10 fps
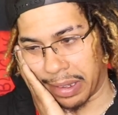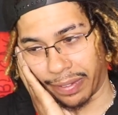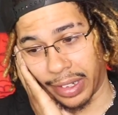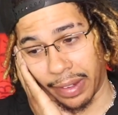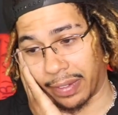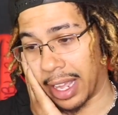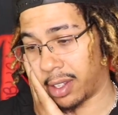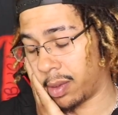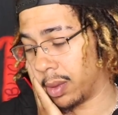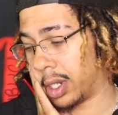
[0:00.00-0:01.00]
If
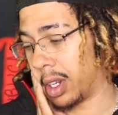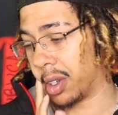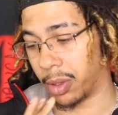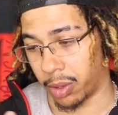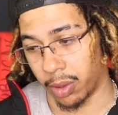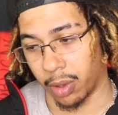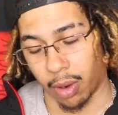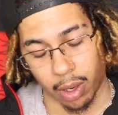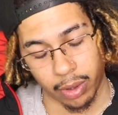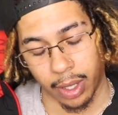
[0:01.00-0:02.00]
that's what they're
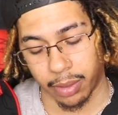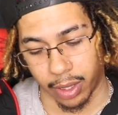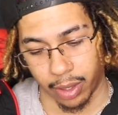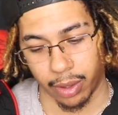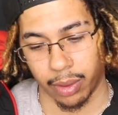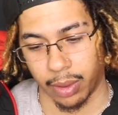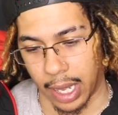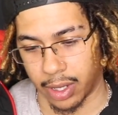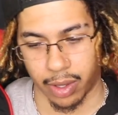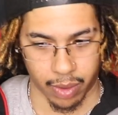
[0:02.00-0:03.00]
growing up to do,
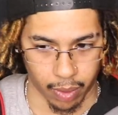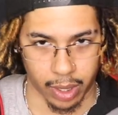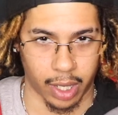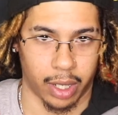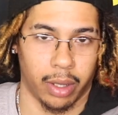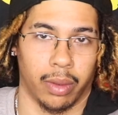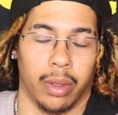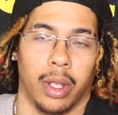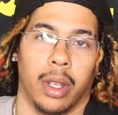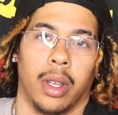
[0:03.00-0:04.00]
that's what they do.
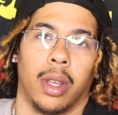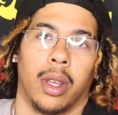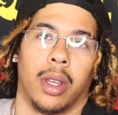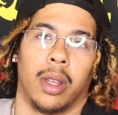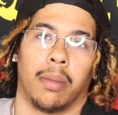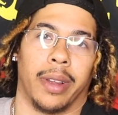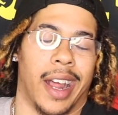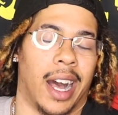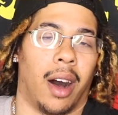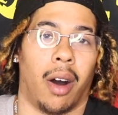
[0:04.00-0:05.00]
But
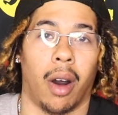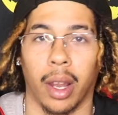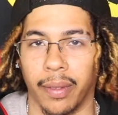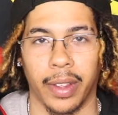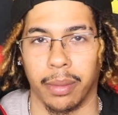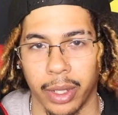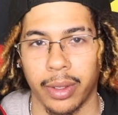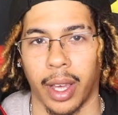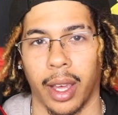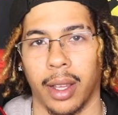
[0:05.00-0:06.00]
not all of them do
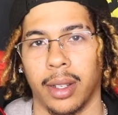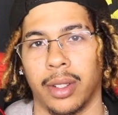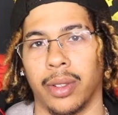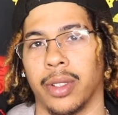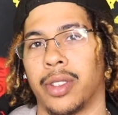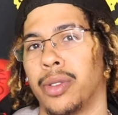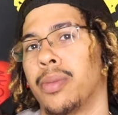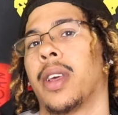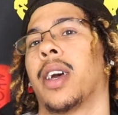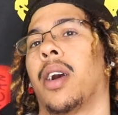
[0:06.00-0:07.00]
that. To
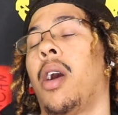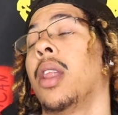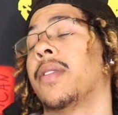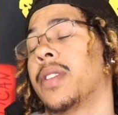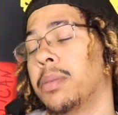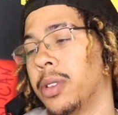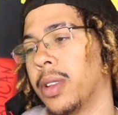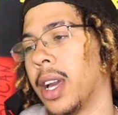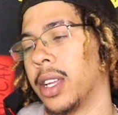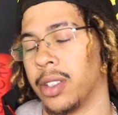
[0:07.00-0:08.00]
assume that all of them do
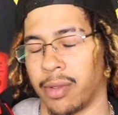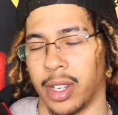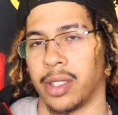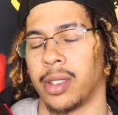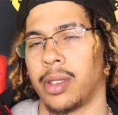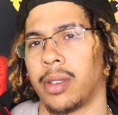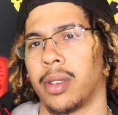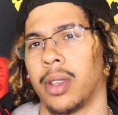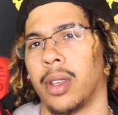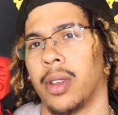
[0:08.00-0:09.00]
that is racist.
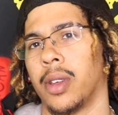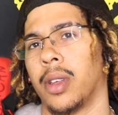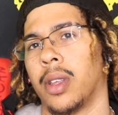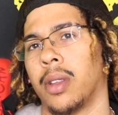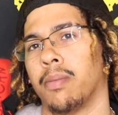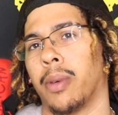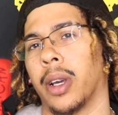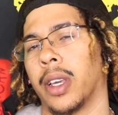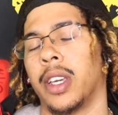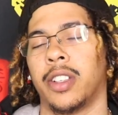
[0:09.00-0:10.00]

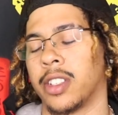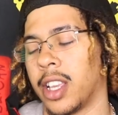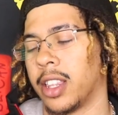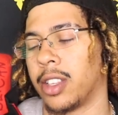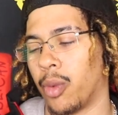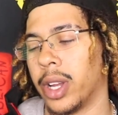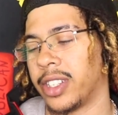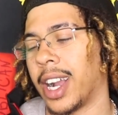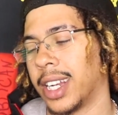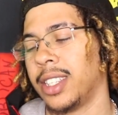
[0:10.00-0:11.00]
But he just said this one
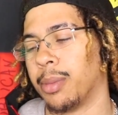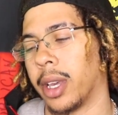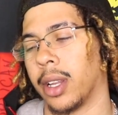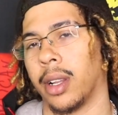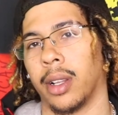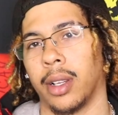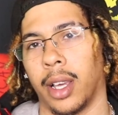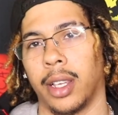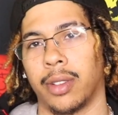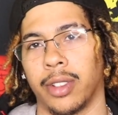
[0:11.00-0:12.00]
Chinese man
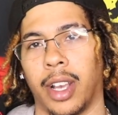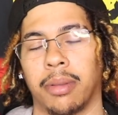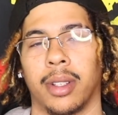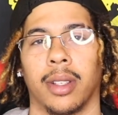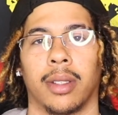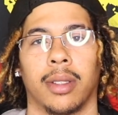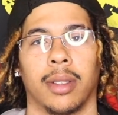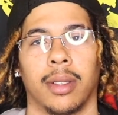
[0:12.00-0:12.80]
that eats with chopsticks.